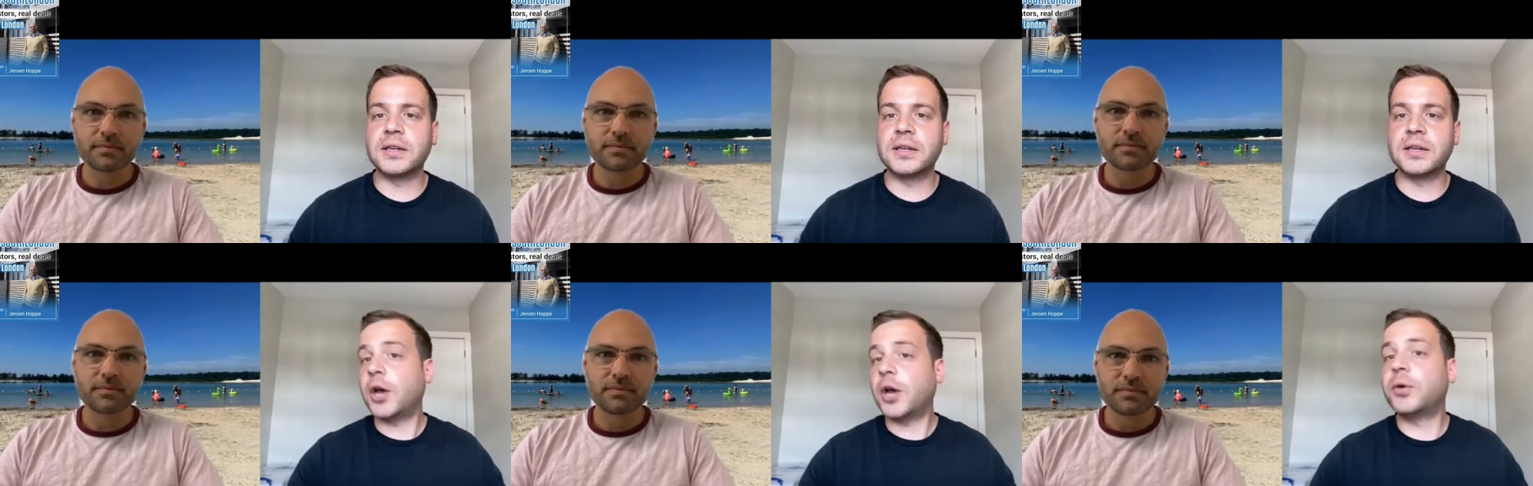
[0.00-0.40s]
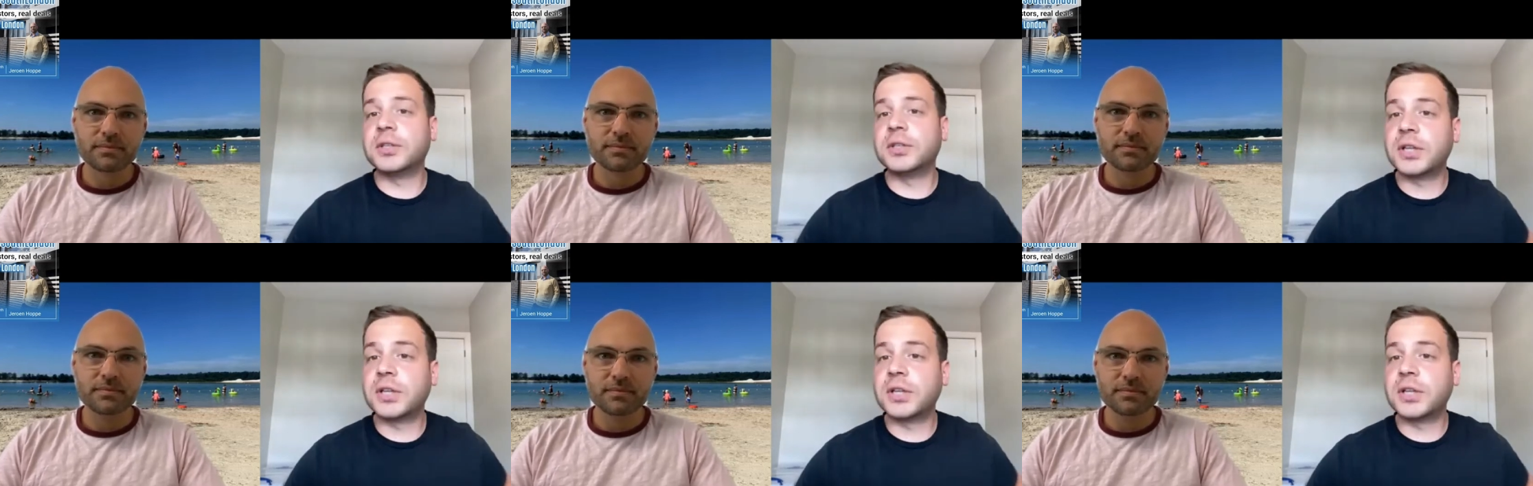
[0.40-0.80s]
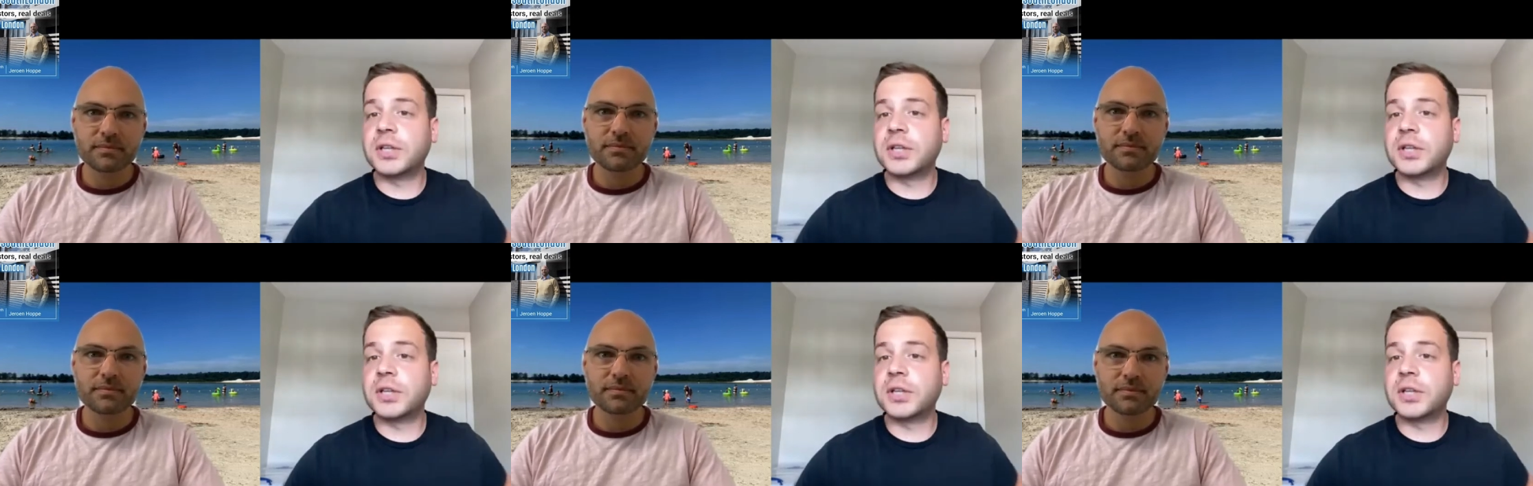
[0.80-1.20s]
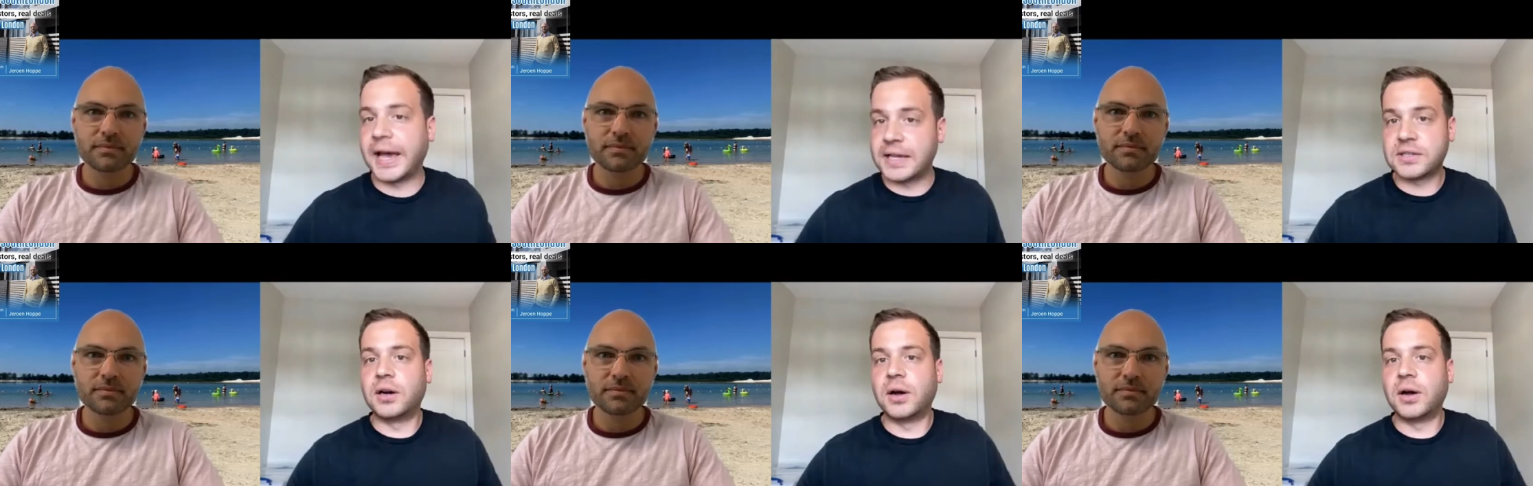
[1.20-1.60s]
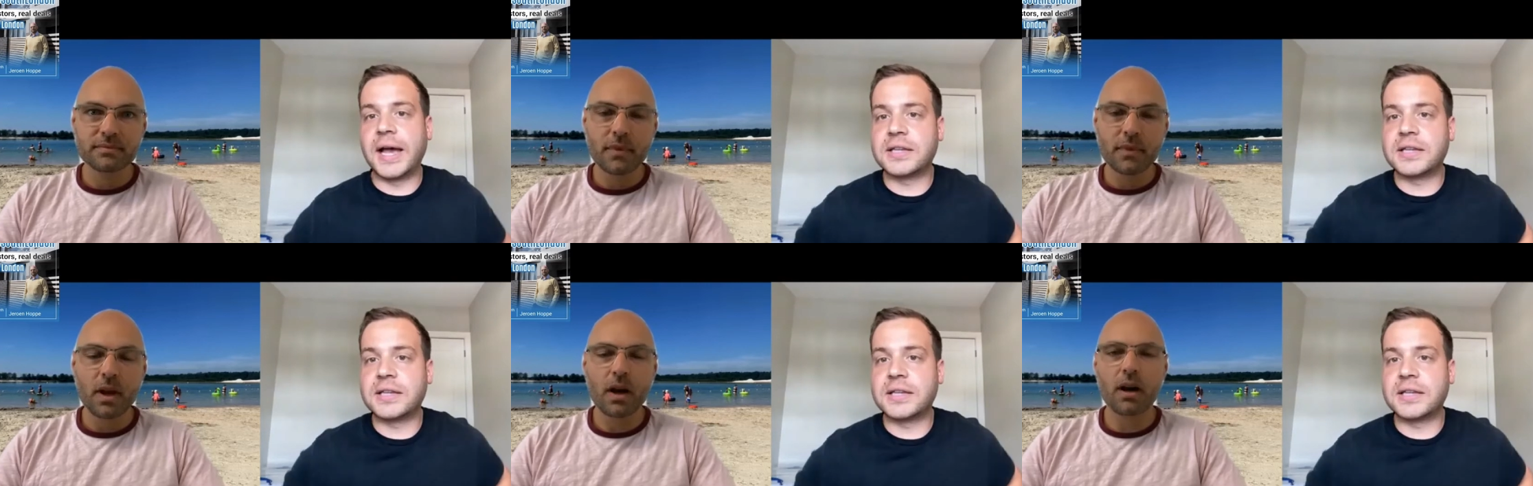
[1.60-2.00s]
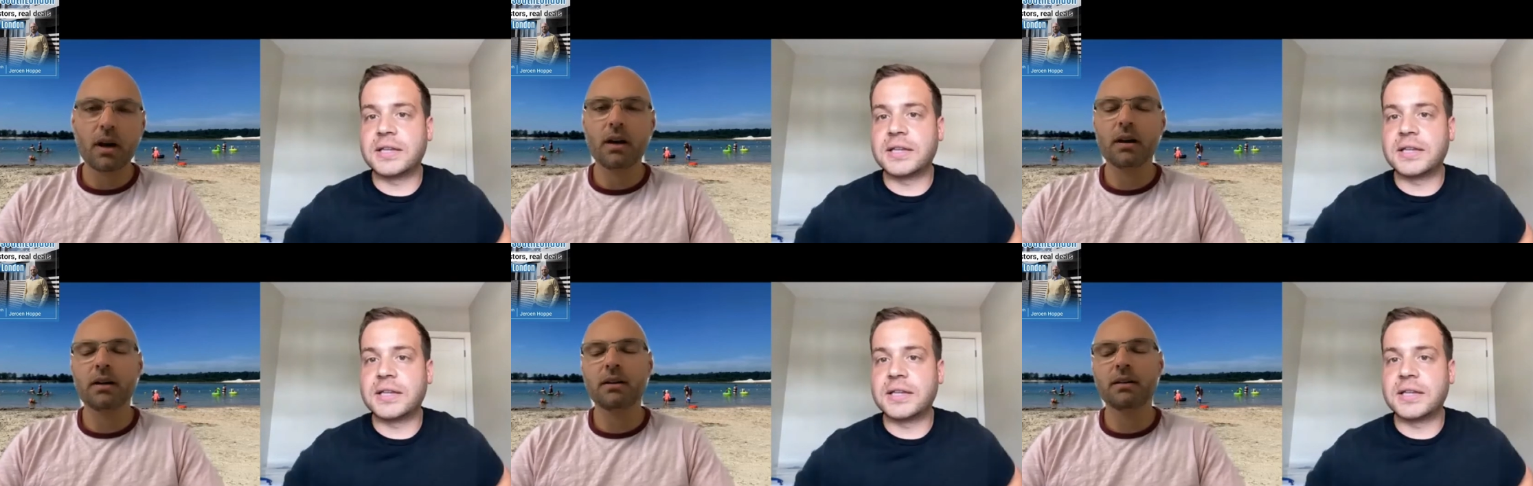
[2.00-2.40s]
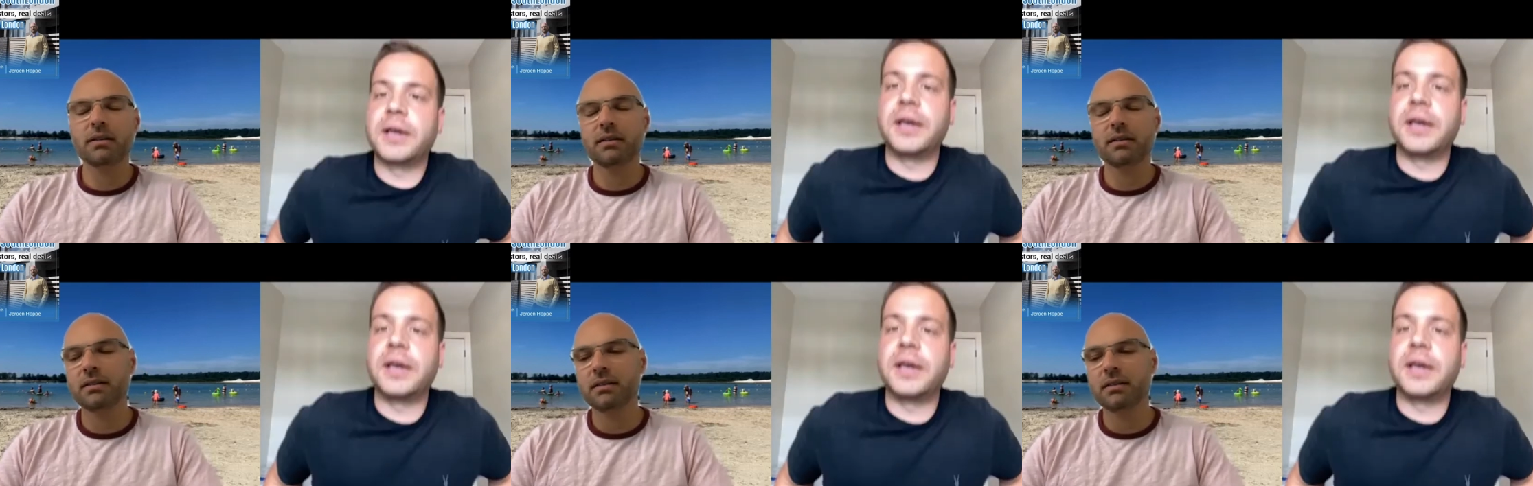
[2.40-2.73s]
Speaker 1: and the owner died as I as I was parting it.